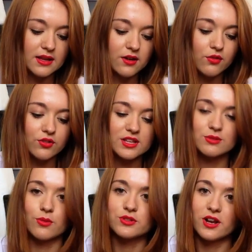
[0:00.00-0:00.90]
And then I've got
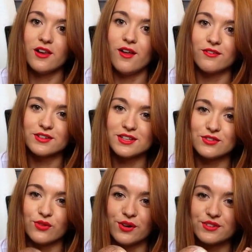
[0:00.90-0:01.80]
this one, which I love because
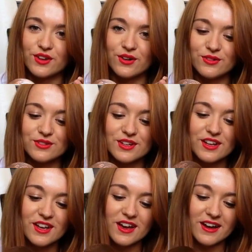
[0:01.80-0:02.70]
it's rose gold.
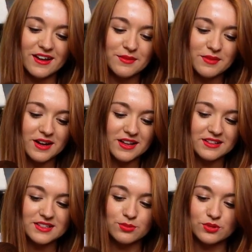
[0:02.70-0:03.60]

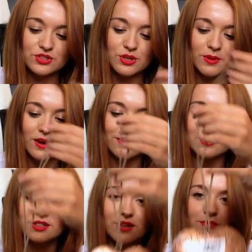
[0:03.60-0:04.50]
And this was
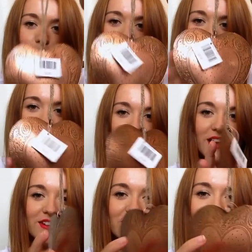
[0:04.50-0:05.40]
£2. Mum wasn't that
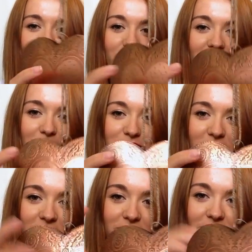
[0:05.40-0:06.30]
keen on it, but I
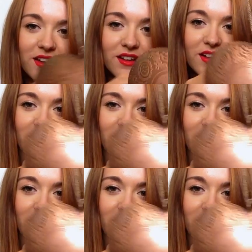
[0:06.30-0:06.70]
absolutely love it.